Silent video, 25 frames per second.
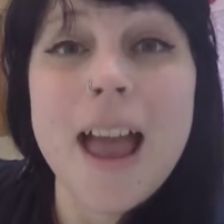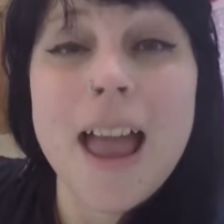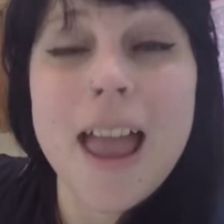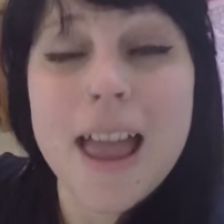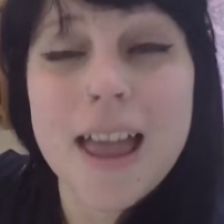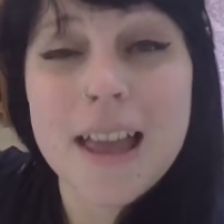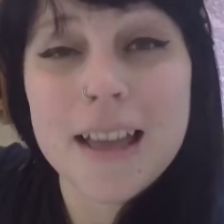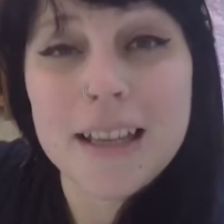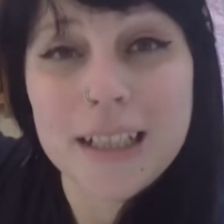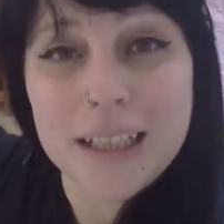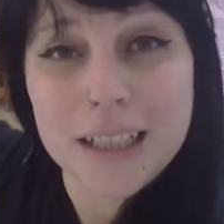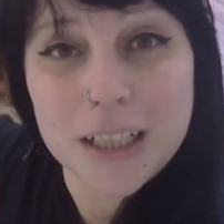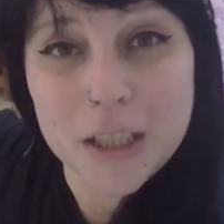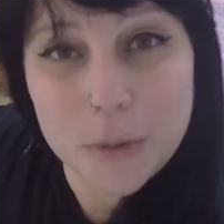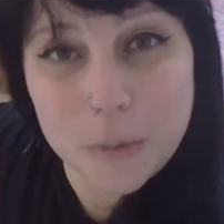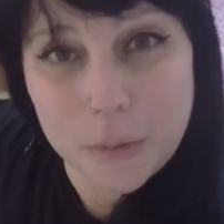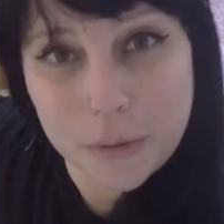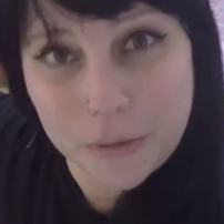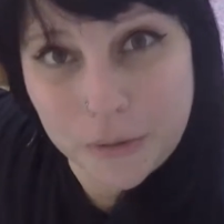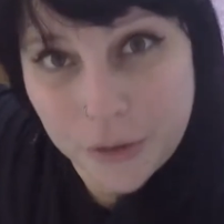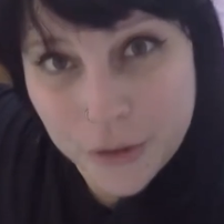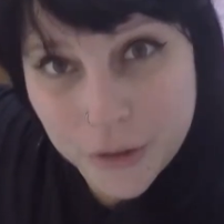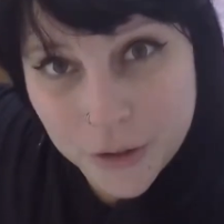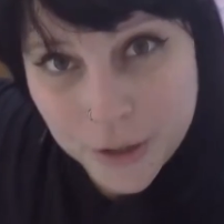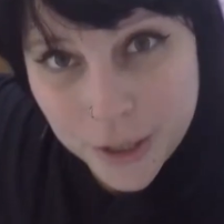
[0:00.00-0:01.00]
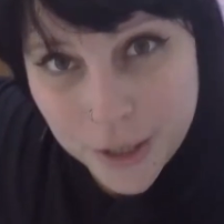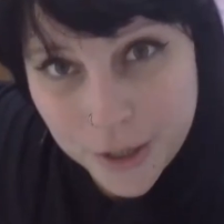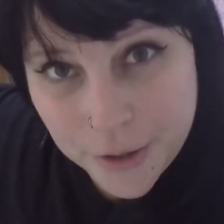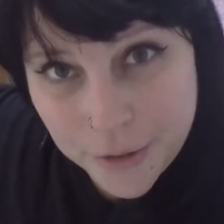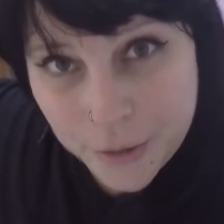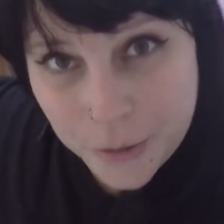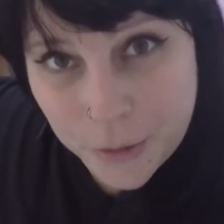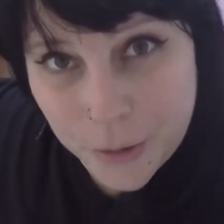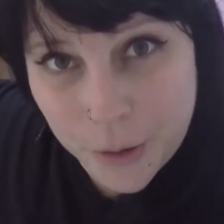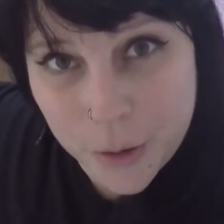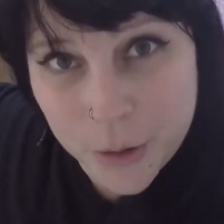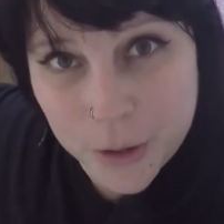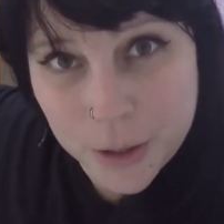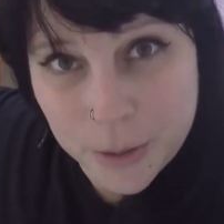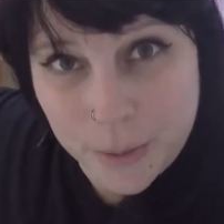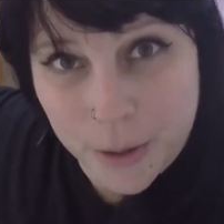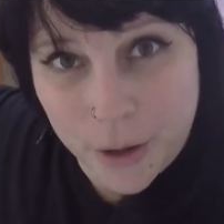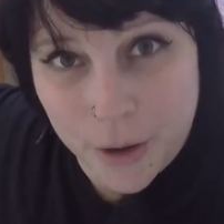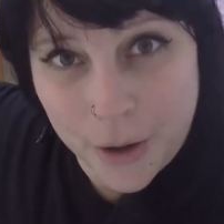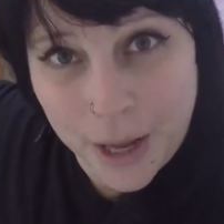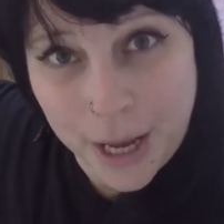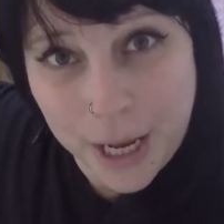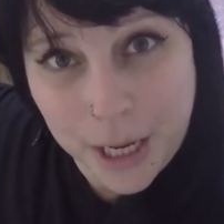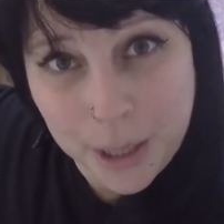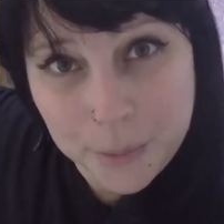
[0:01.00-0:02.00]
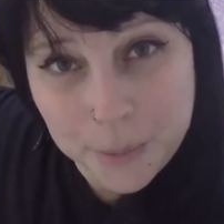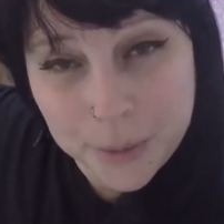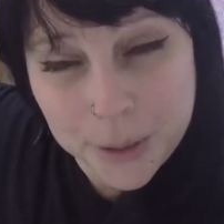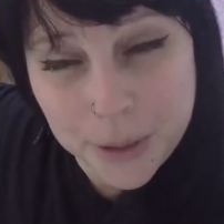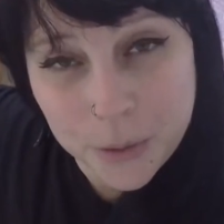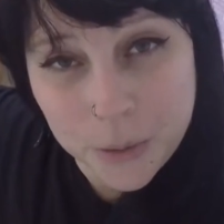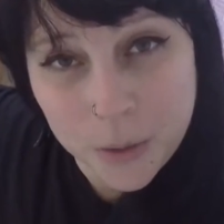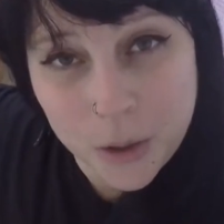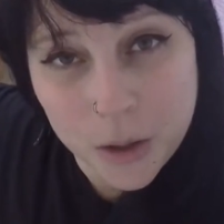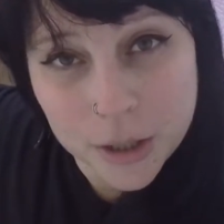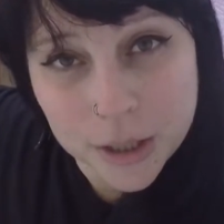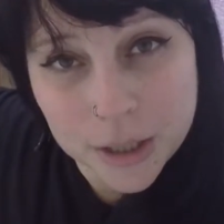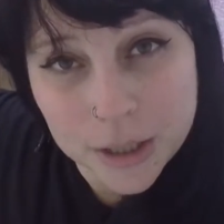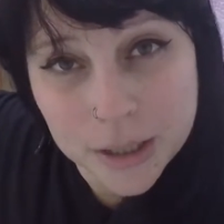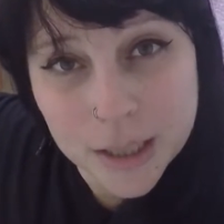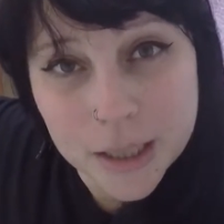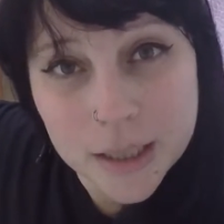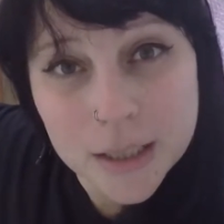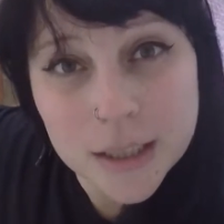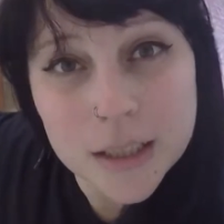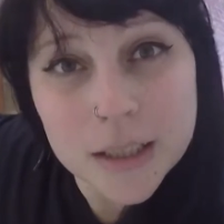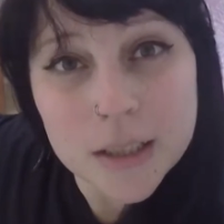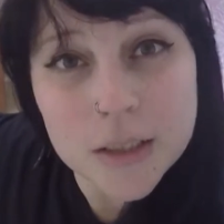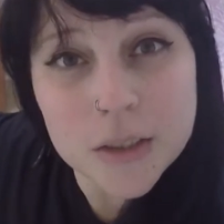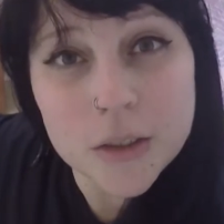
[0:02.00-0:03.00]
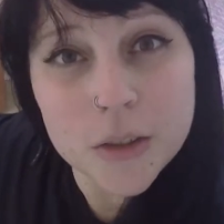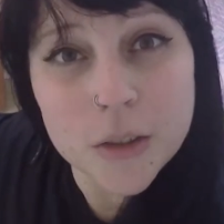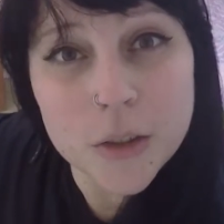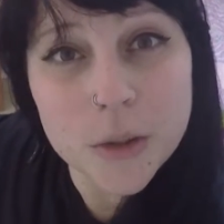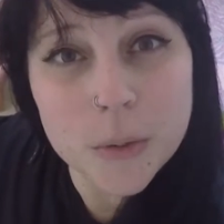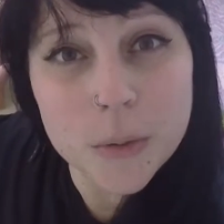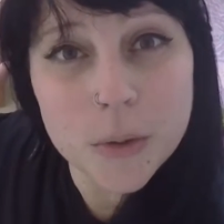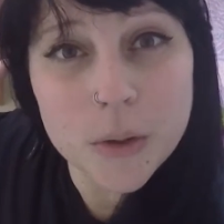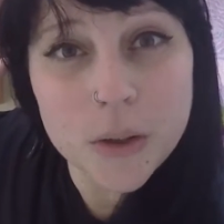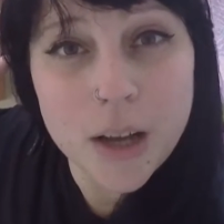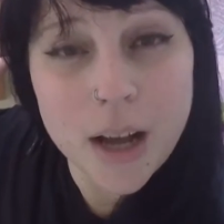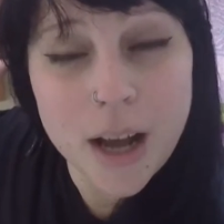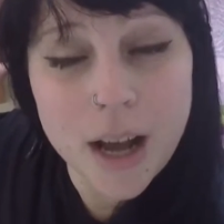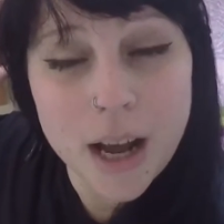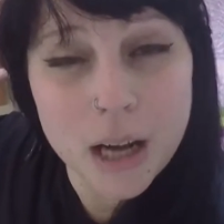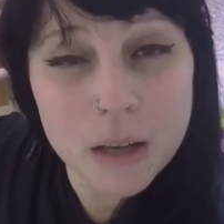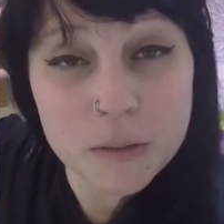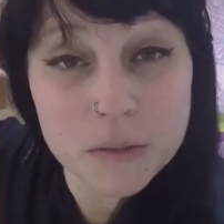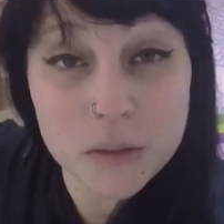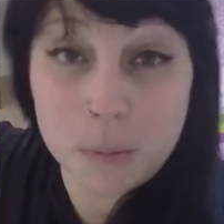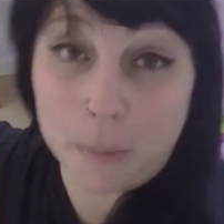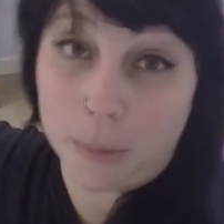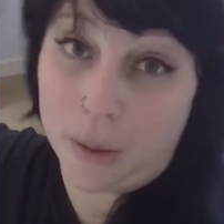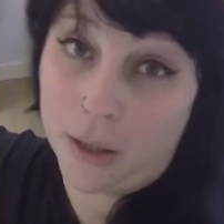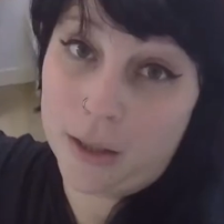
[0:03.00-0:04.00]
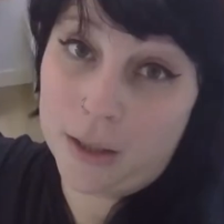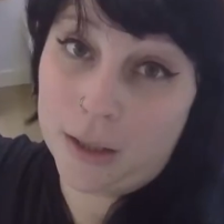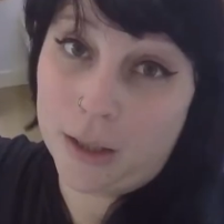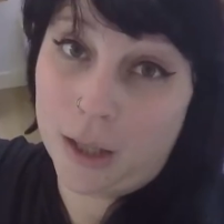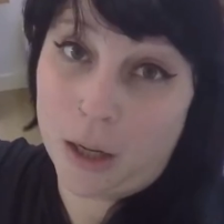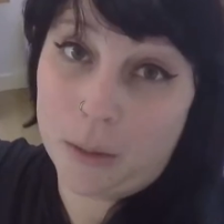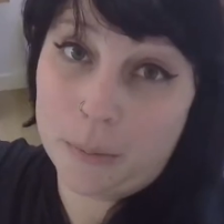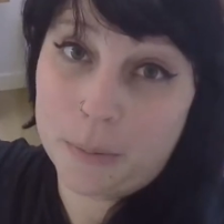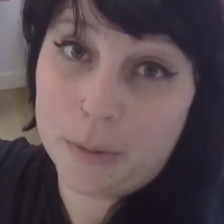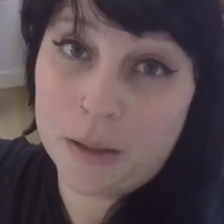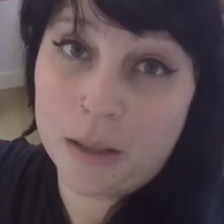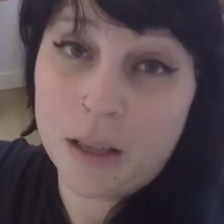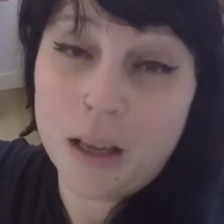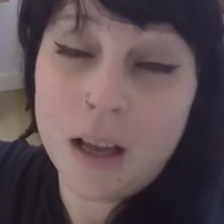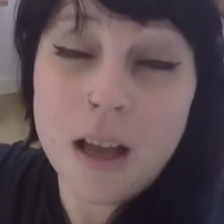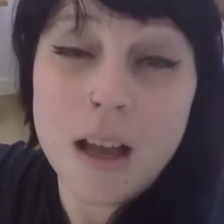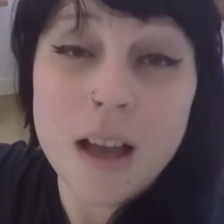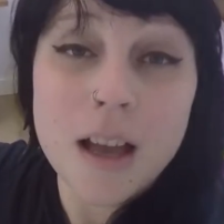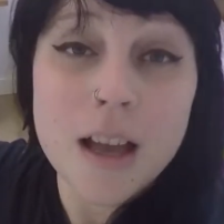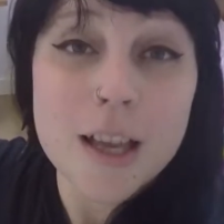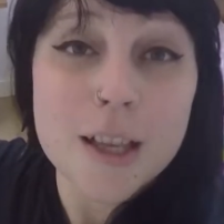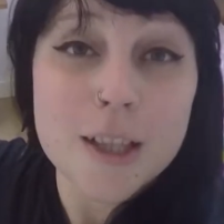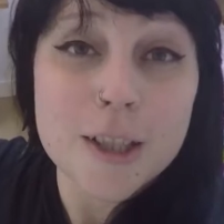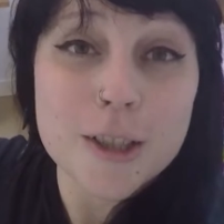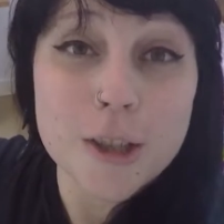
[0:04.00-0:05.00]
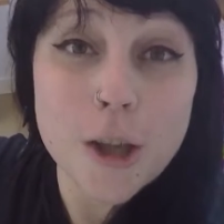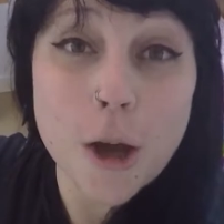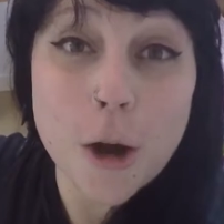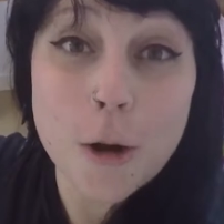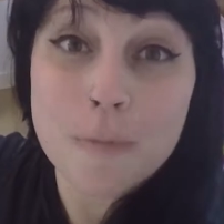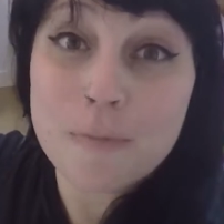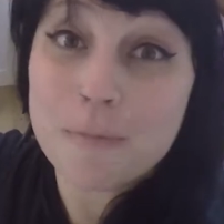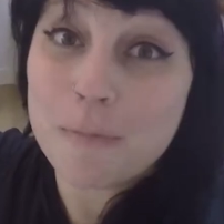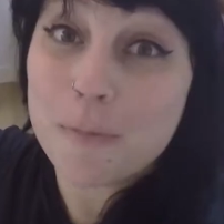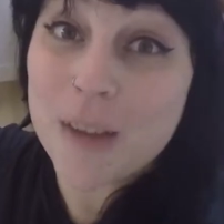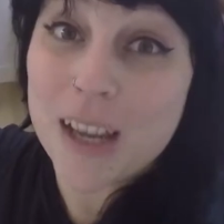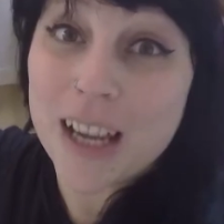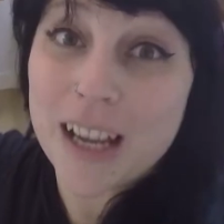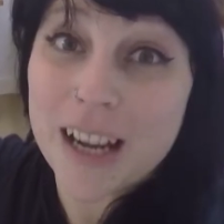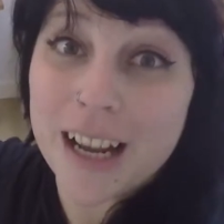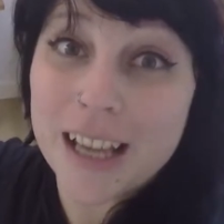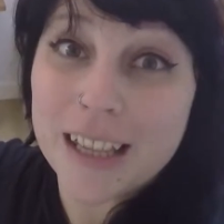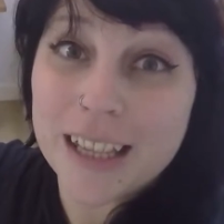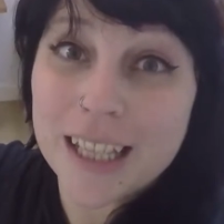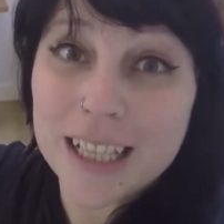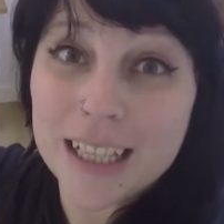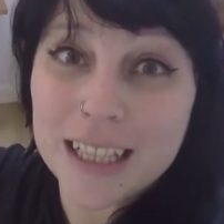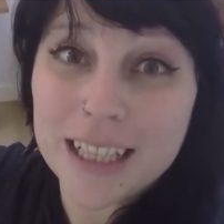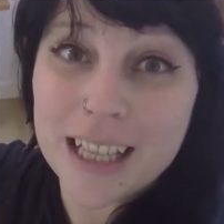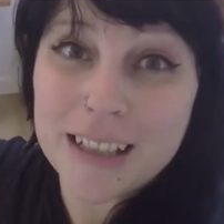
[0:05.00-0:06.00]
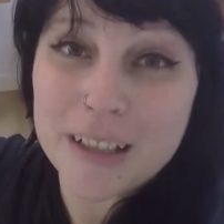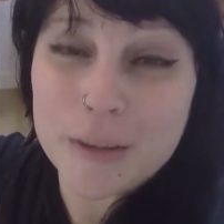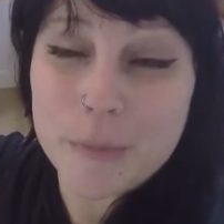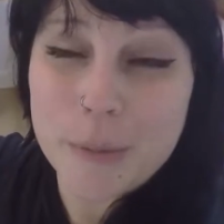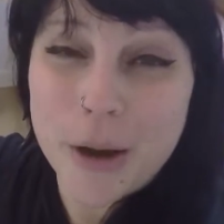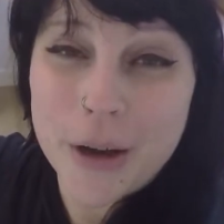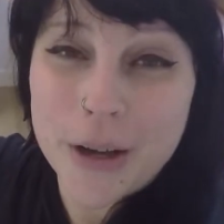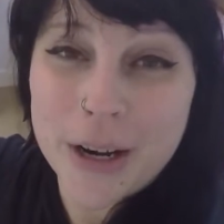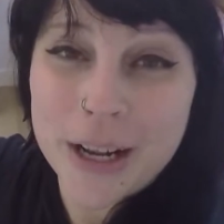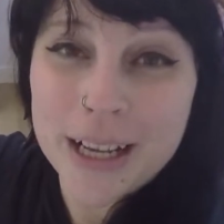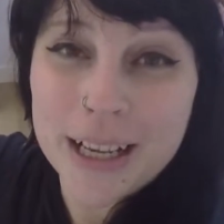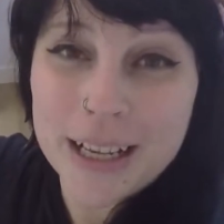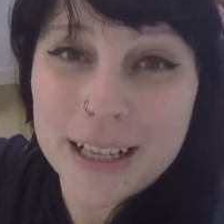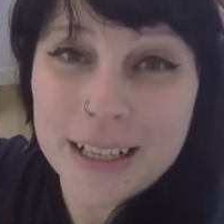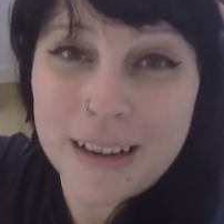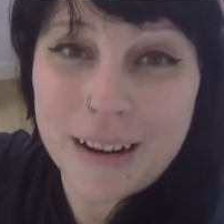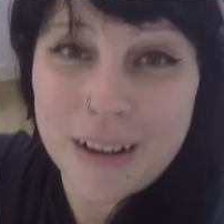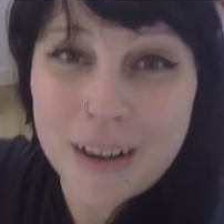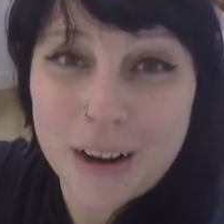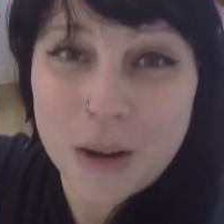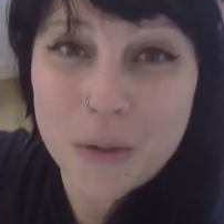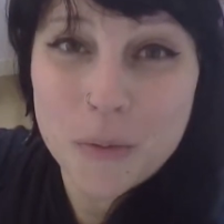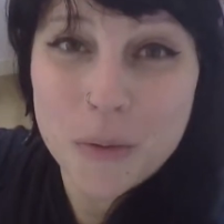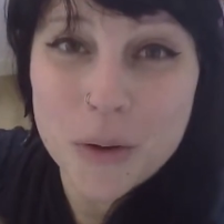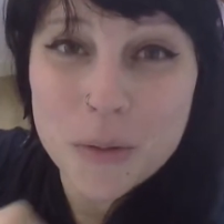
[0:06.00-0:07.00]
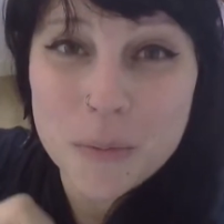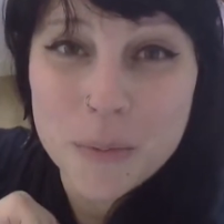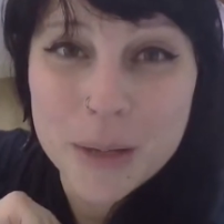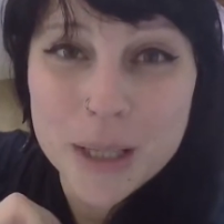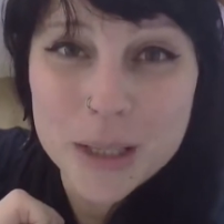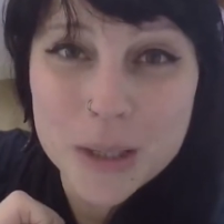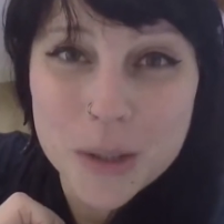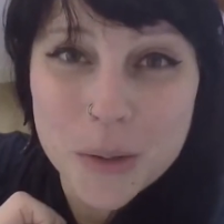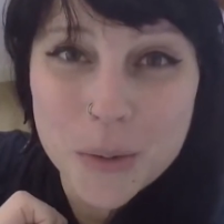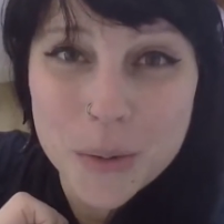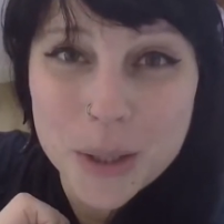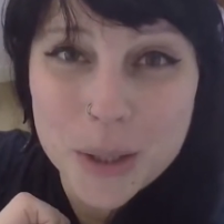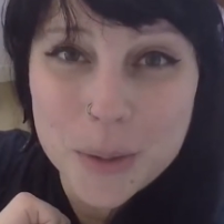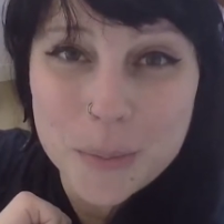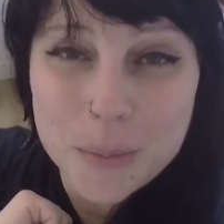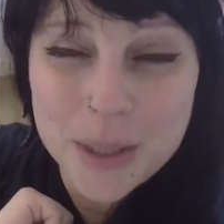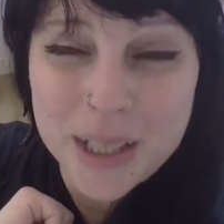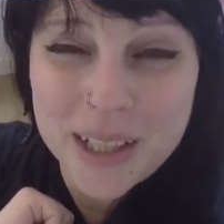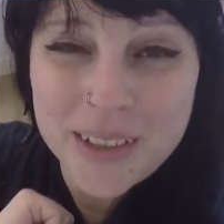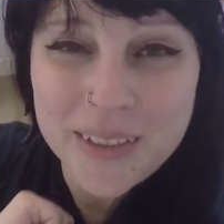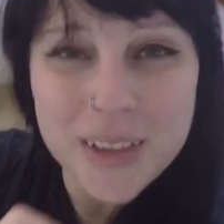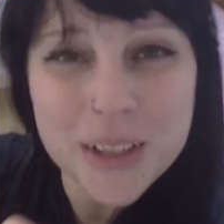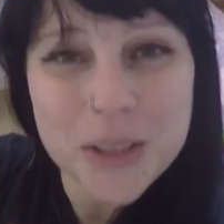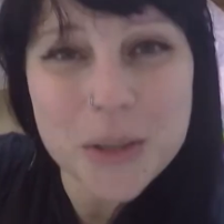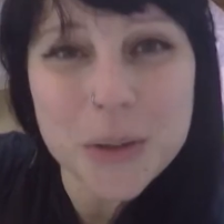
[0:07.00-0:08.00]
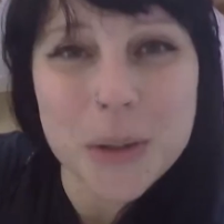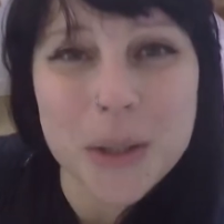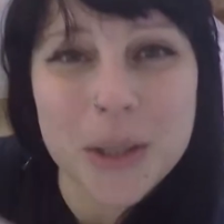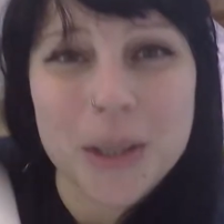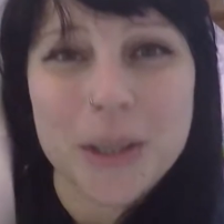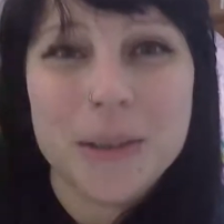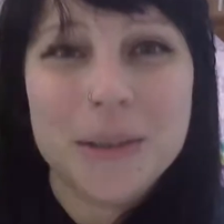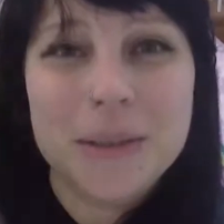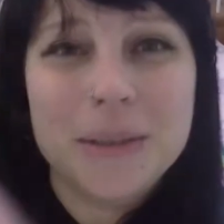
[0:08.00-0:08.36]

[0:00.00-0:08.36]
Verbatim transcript: And a little bit further down the road, about eight minute walking distance, you will have the bus stops. So I think that's about it. And now come with me so we can begin the tour.